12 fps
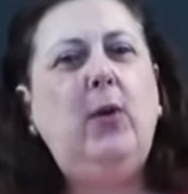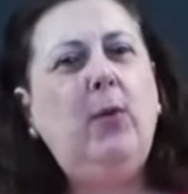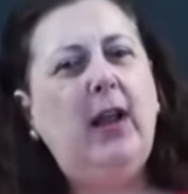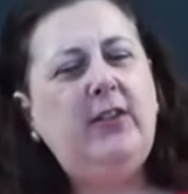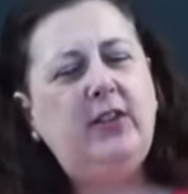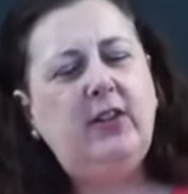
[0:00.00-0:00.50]
I
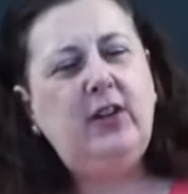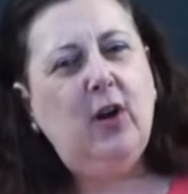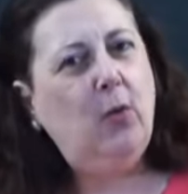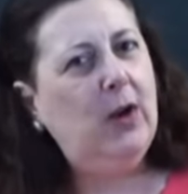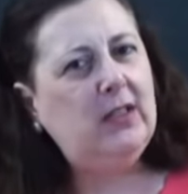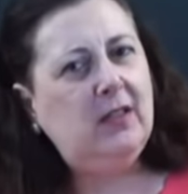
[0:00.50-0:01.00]
want you to
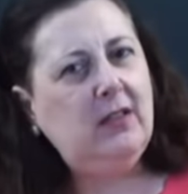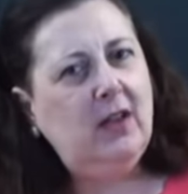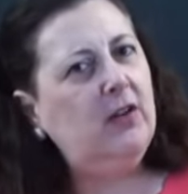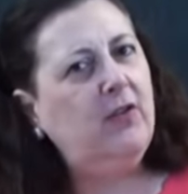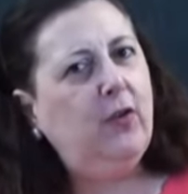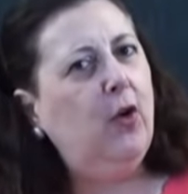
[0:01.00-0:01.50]
know what to
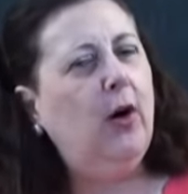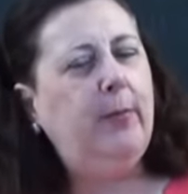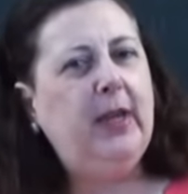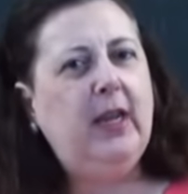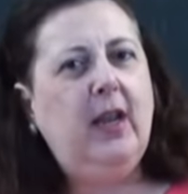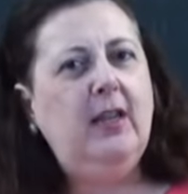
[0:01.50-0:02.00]
look for
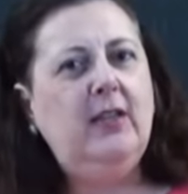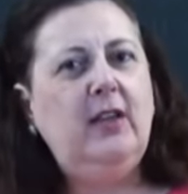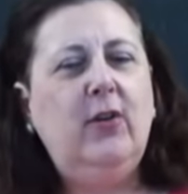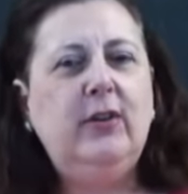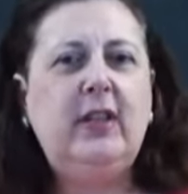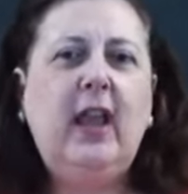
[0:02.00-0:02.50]
because, you
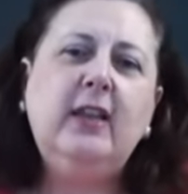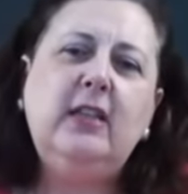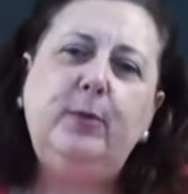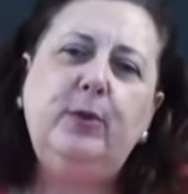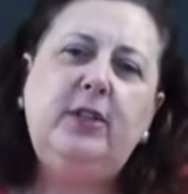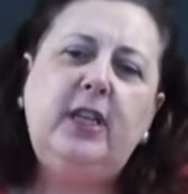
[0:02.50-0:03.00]
know, it's
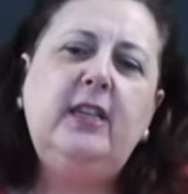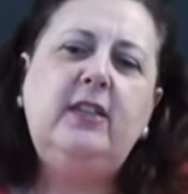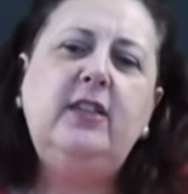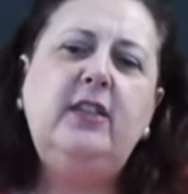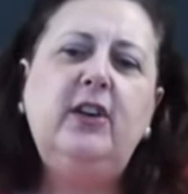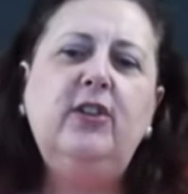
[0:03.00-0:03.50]

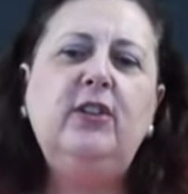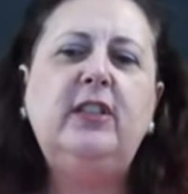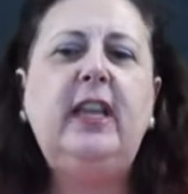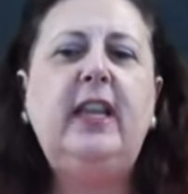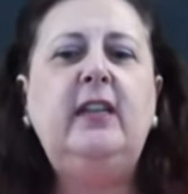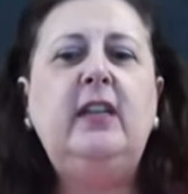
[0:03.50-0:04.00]
expertise and years
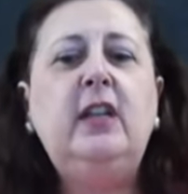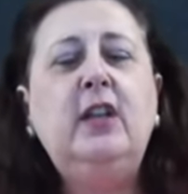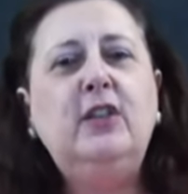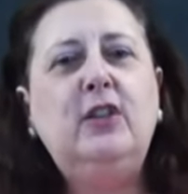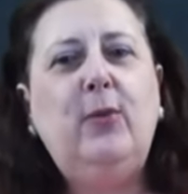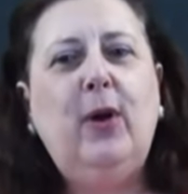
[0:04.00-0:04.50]
in.
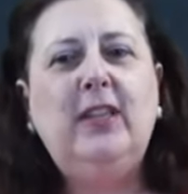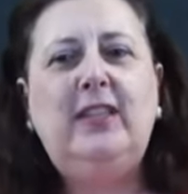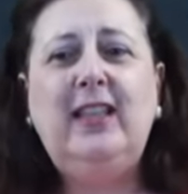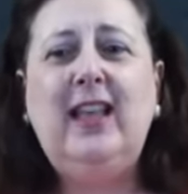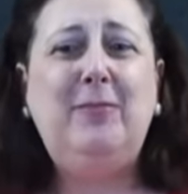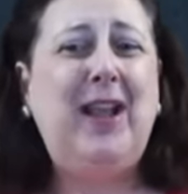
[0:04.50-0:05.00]
So I want to
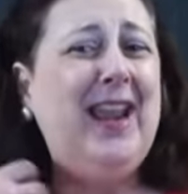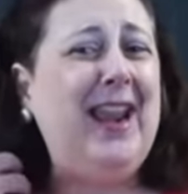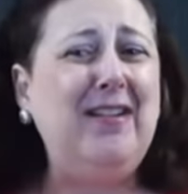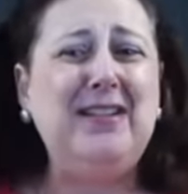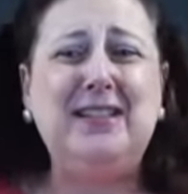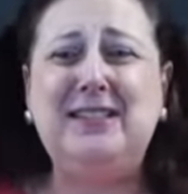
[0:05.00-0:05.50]
see that. My
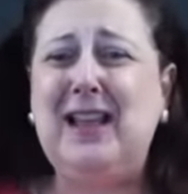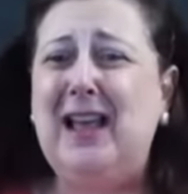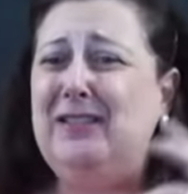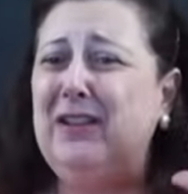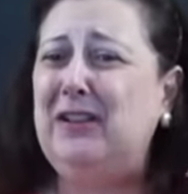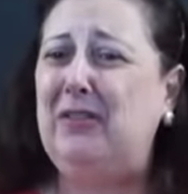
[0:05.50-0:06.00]
hair does
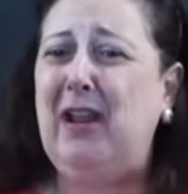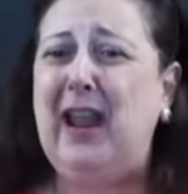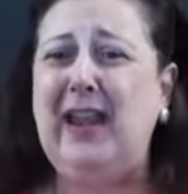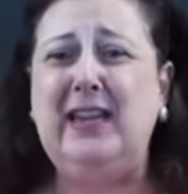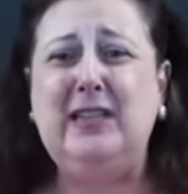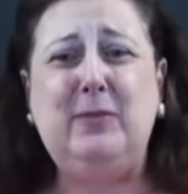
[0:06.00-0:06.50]
not look
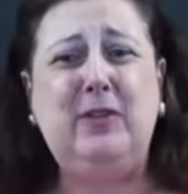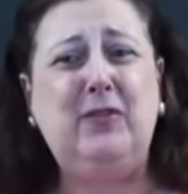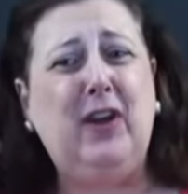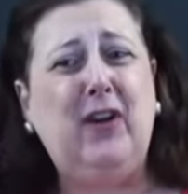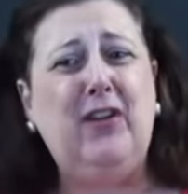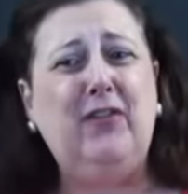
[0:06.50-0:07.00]
great. It's
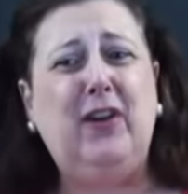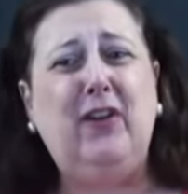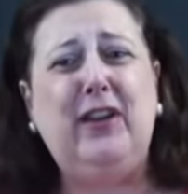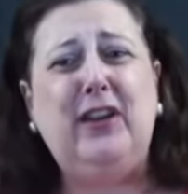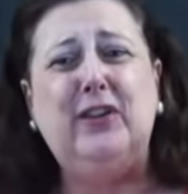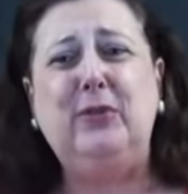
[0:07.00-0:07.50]
been very,
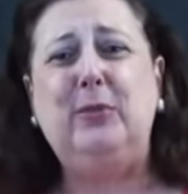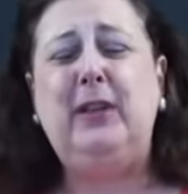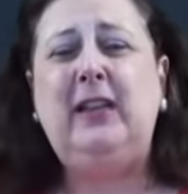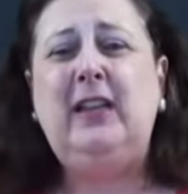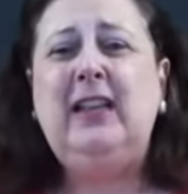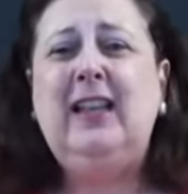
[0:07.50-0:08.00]
very
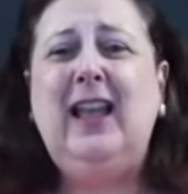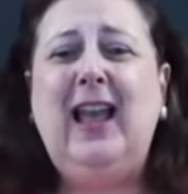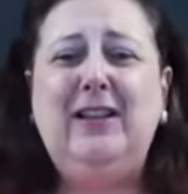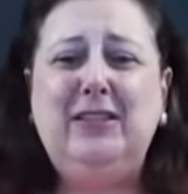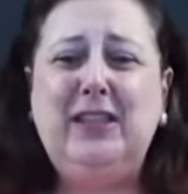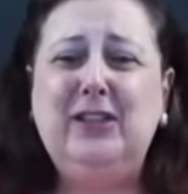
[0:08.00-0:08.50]
humid.
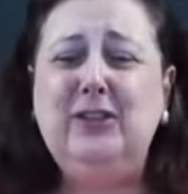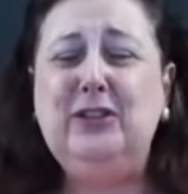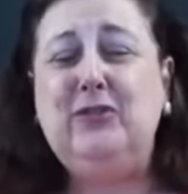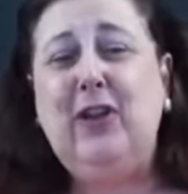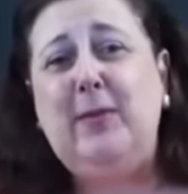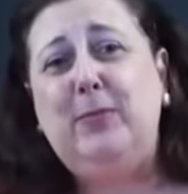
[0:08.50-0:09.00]
I don't think it
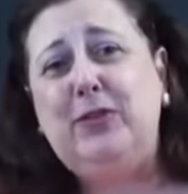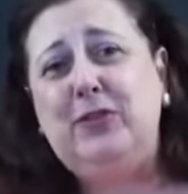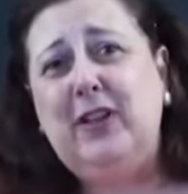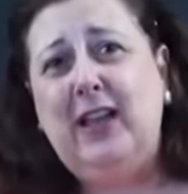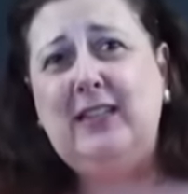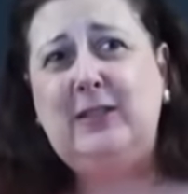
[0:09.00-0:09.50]
looks great, but
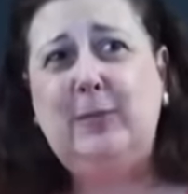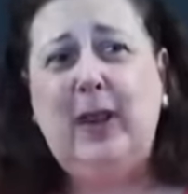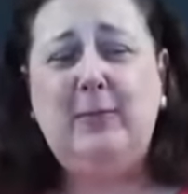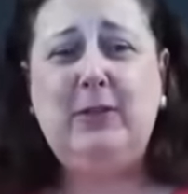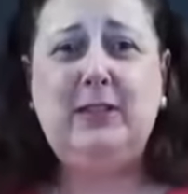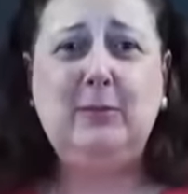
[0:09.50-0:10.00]
you're nice to
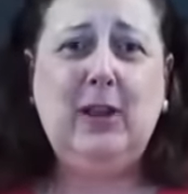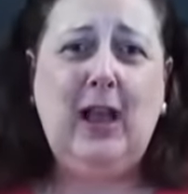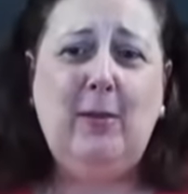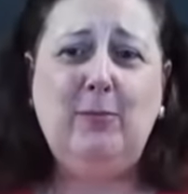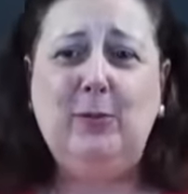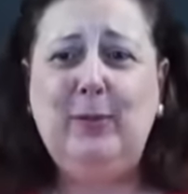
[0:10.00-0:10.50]
pay me some
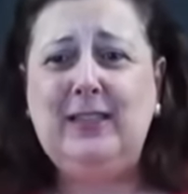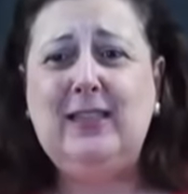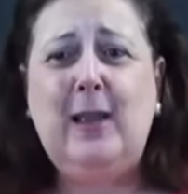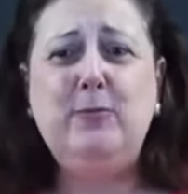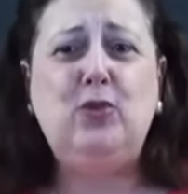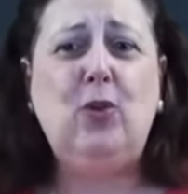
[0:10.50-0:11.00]
compliments.
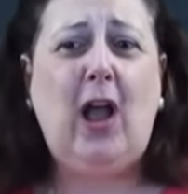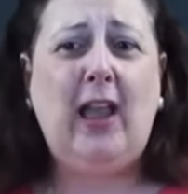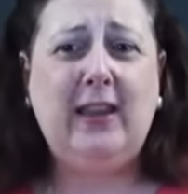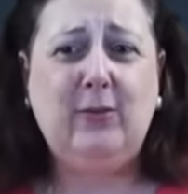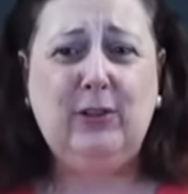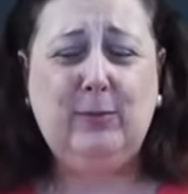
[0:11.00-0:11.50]
I'm
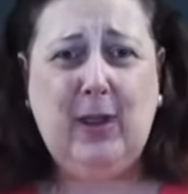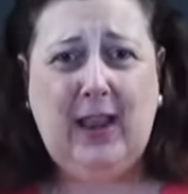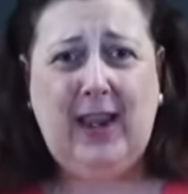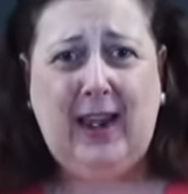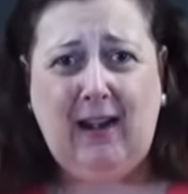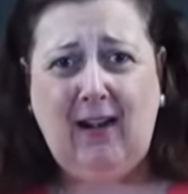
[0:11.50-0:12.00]
trying with
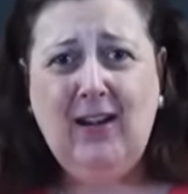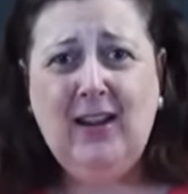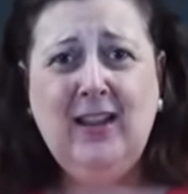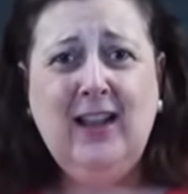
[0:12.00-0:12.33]
my hair.